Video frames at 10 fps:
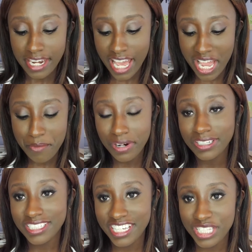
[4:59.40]
an
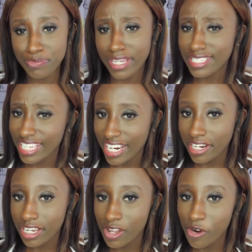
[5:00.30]
eyebrow tint
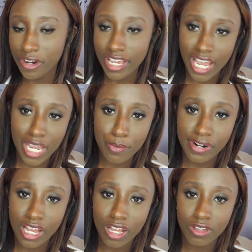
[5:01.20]
mascara or an
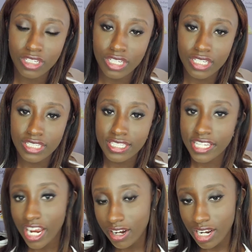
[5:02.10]
eyebrow
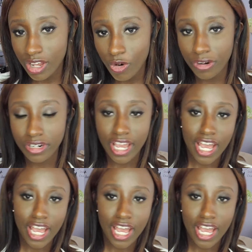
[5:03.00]
scara or an